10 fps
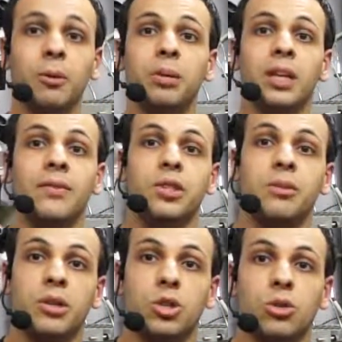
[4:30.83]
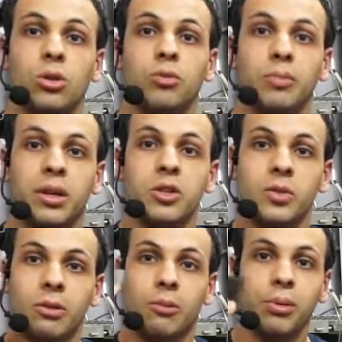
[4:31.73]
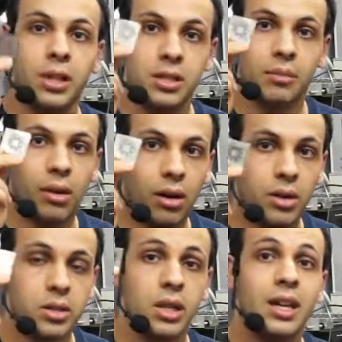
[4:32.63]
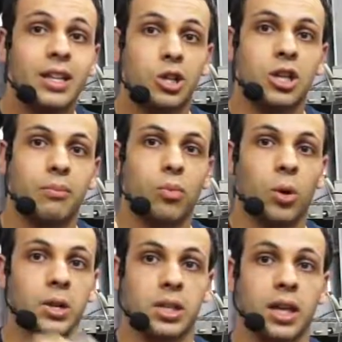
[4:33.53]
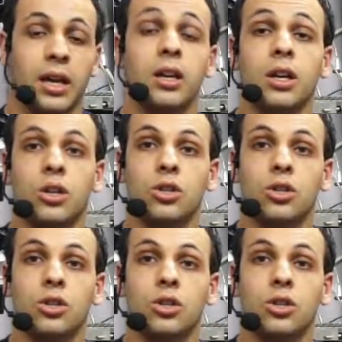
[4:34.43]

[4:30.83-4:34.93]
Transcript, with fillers: People believe it to be true because when they replace the balls, the chip works again.